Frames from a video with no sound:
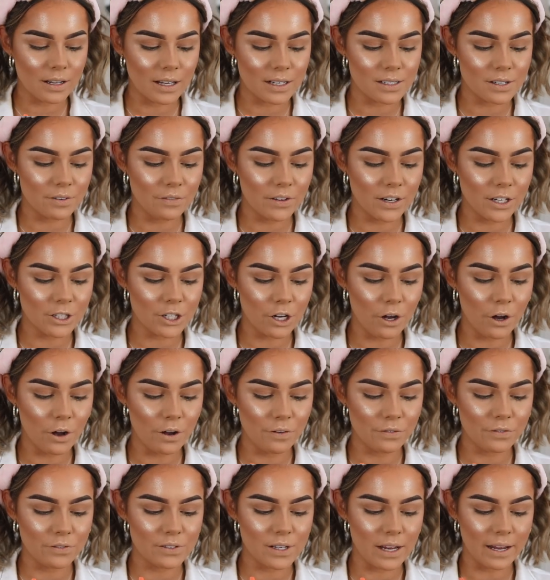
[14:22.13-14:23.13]
Then to finish it
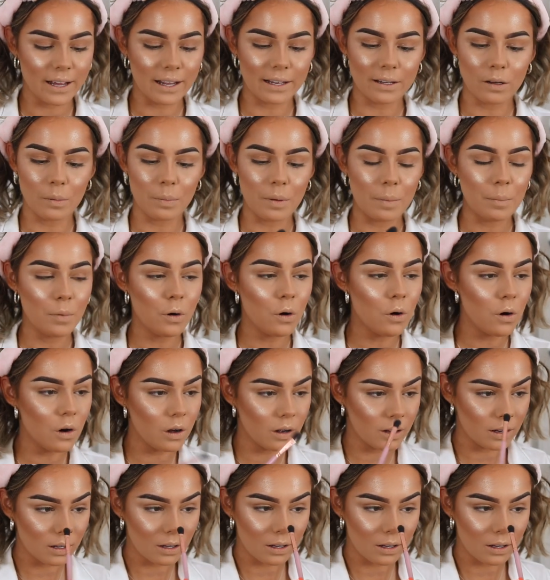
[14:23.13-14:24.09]
off, take a little bit more